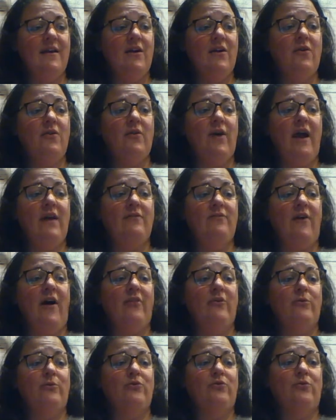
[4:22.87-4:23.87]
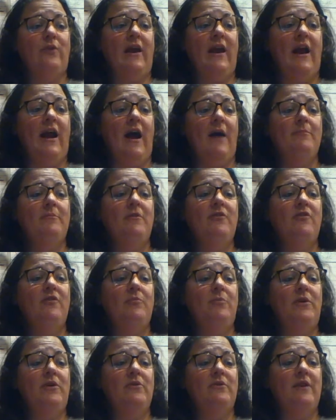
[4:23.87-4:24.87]
Grandfather was ringing up Mrs.
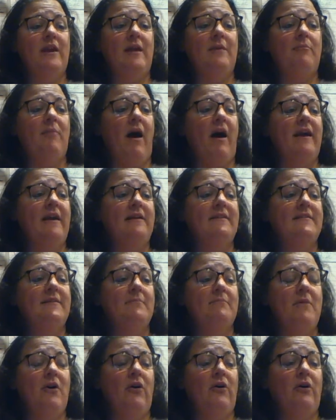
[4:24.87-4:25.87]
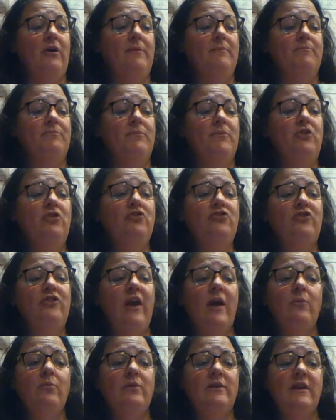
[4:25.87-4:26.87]
Putney, buying some milk. Usually
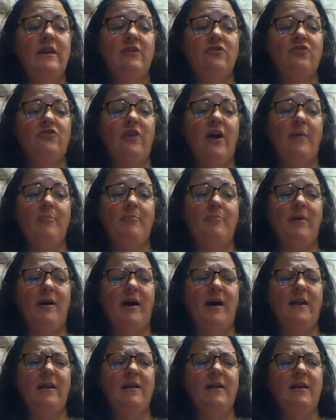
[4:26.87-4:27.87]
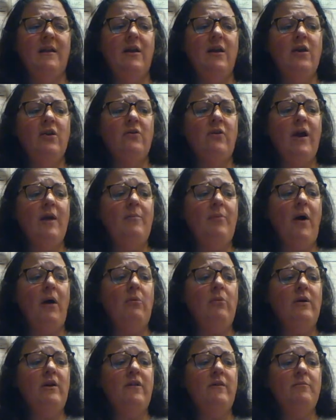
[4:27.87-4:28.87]
I wouldn't interrupt, but Grandpa,
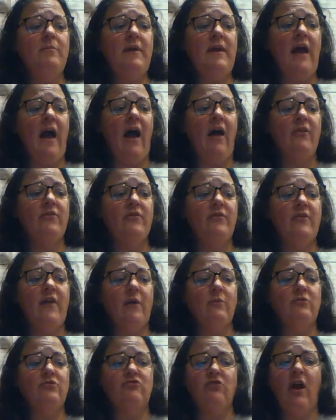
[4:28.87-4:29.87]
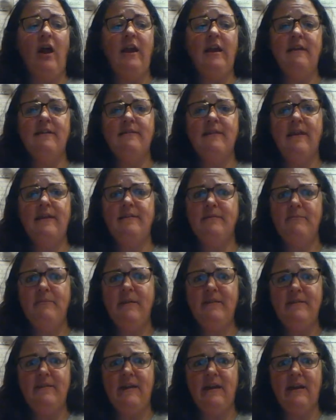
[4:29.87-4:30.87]
one of the bee houses that was drying is
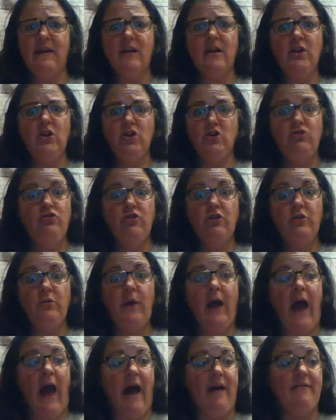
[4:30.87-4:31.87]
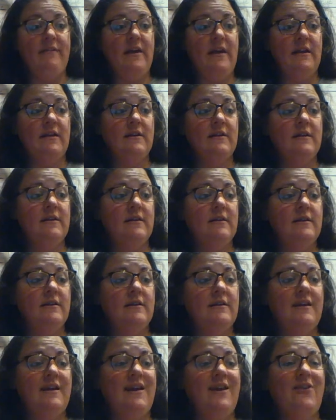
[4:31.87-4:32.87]
missing. Do you have it?
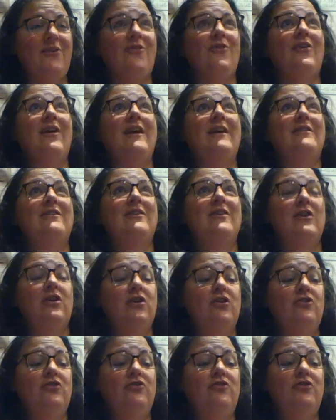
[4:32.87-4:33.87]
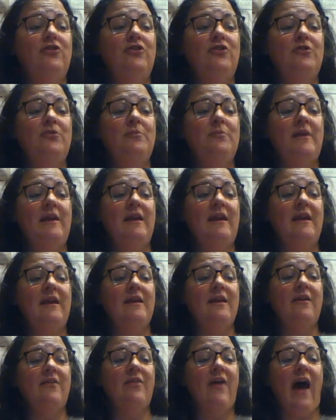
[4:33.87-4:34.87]
He grinned. Do you
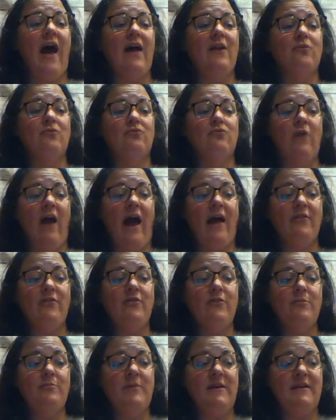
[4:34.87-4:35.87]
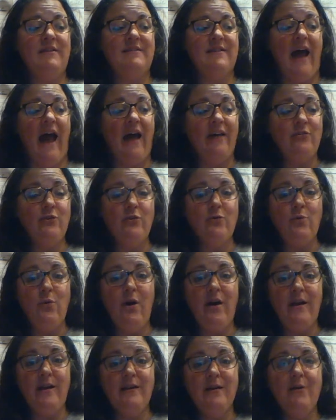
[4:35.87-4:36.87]
mean that razzle-bedazzled
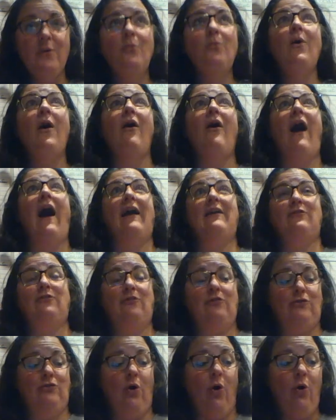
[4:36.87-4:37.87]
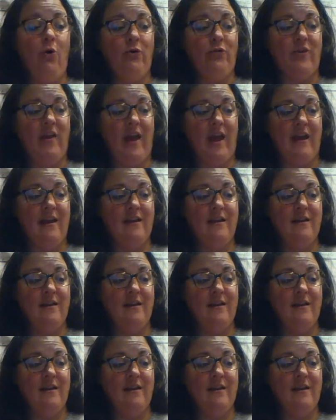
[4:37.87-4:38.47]
one? Well, I sold it.